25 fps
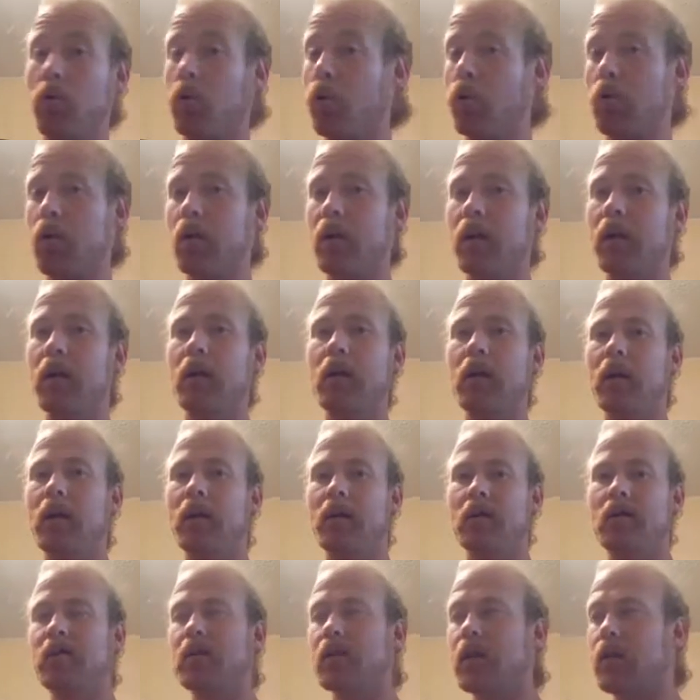glory
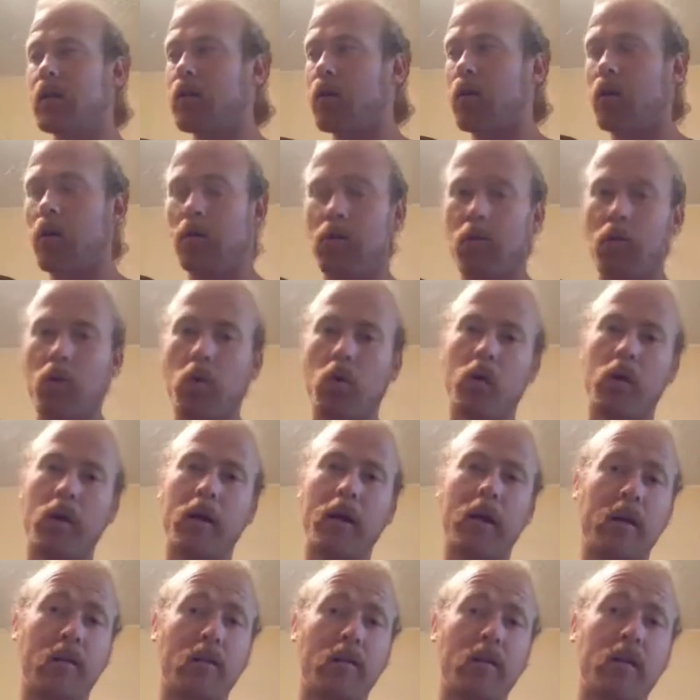and seek our own
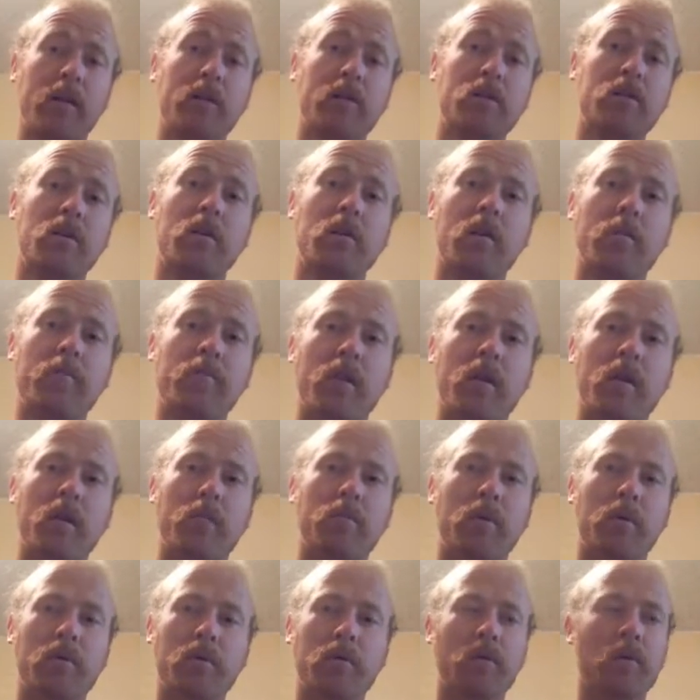glory out of this,
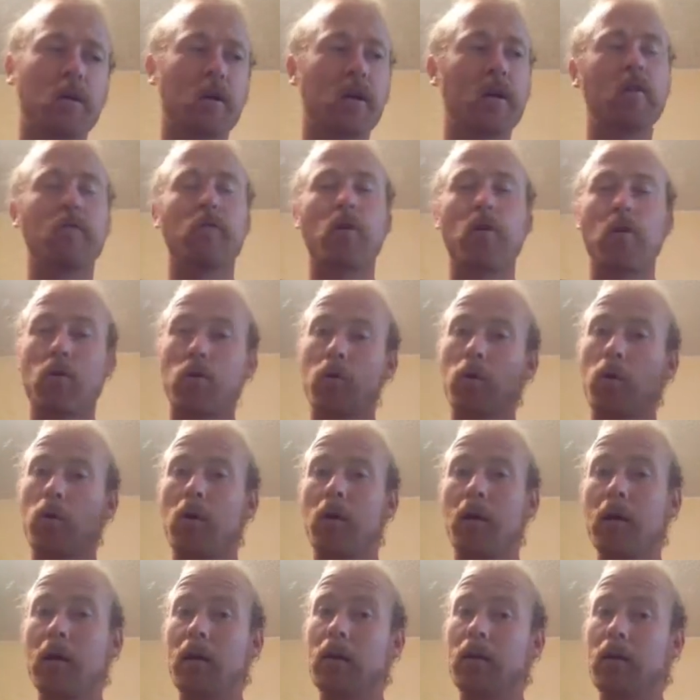but to give all
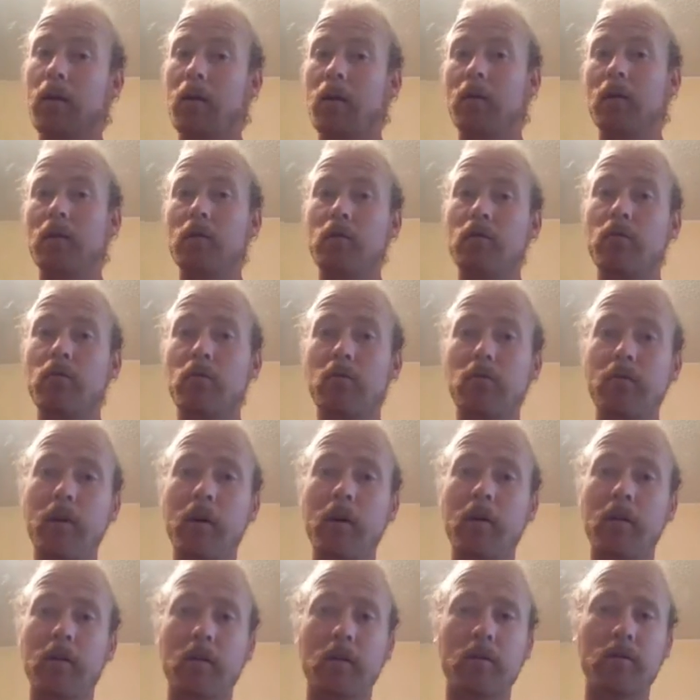glory and honor to the
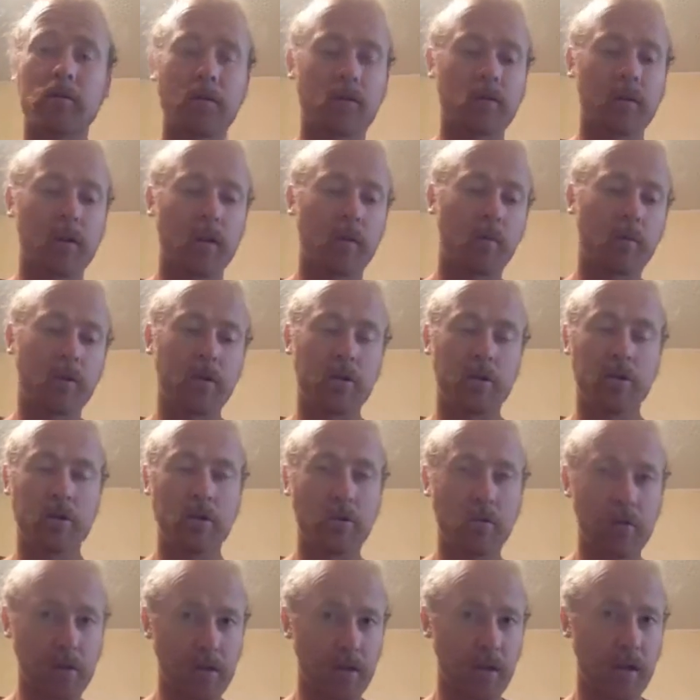Father. Just like when
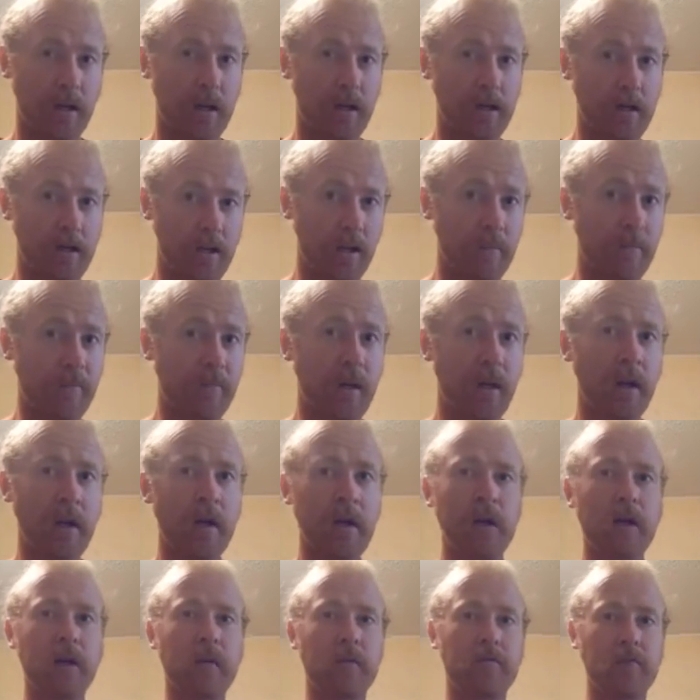Yeshua said, He said,
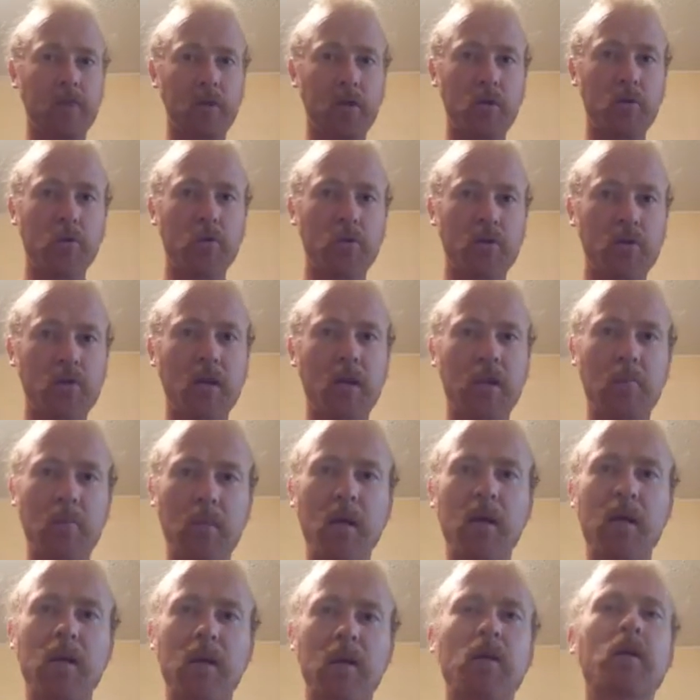If you see
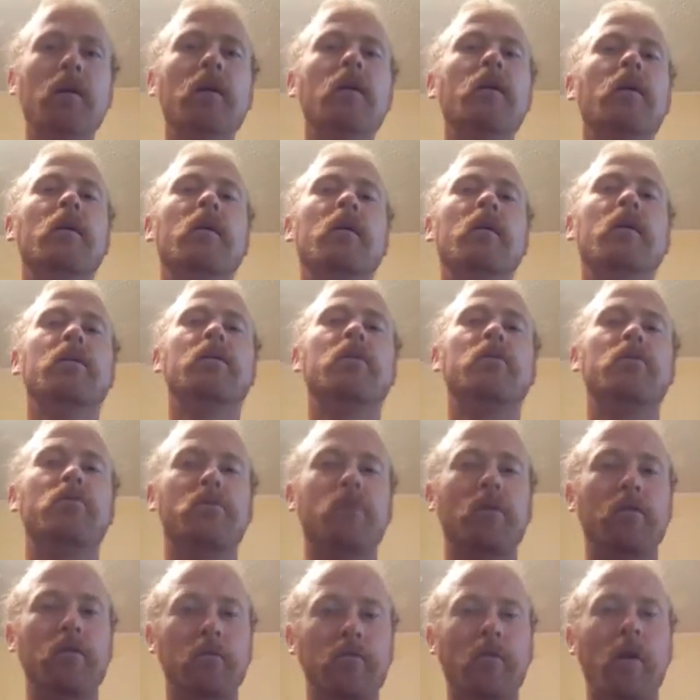me, you
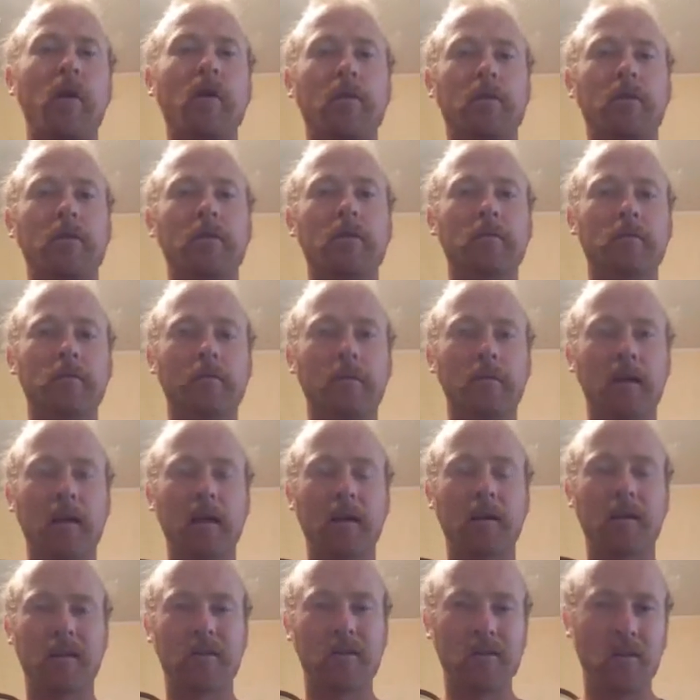see the Father.
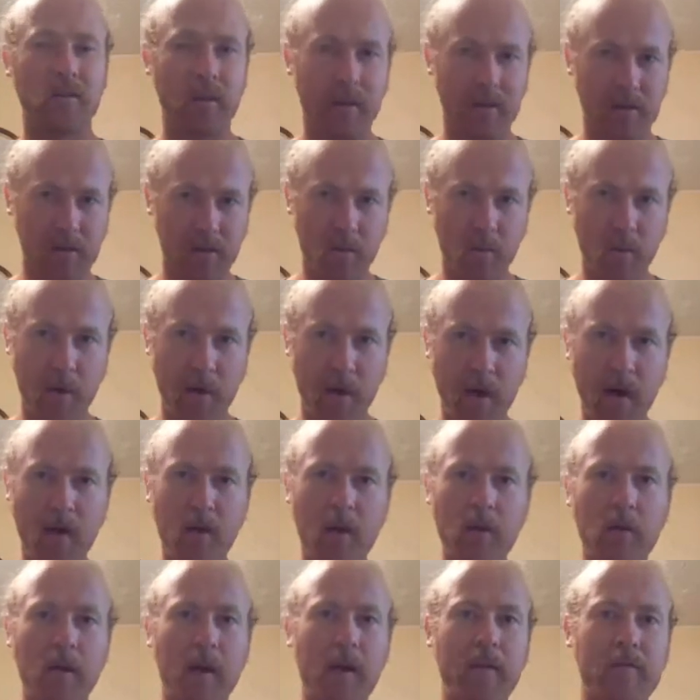And so that's the way
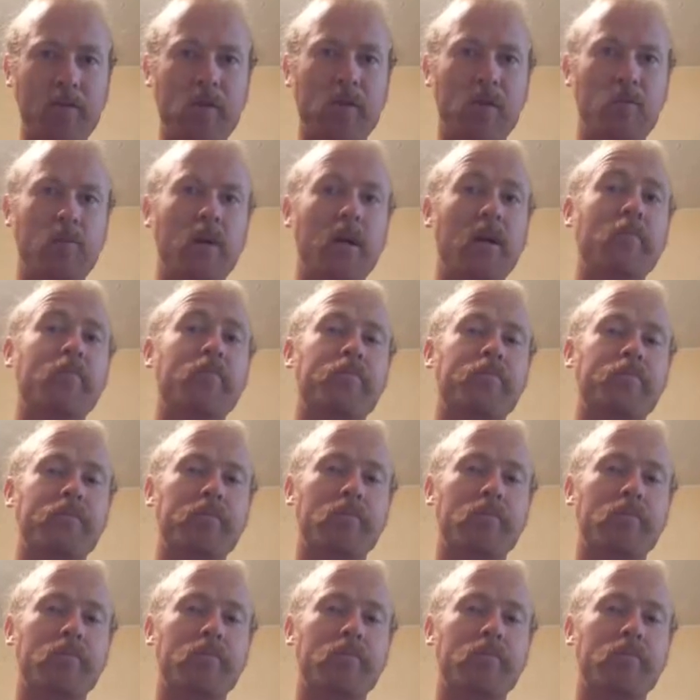our life should be.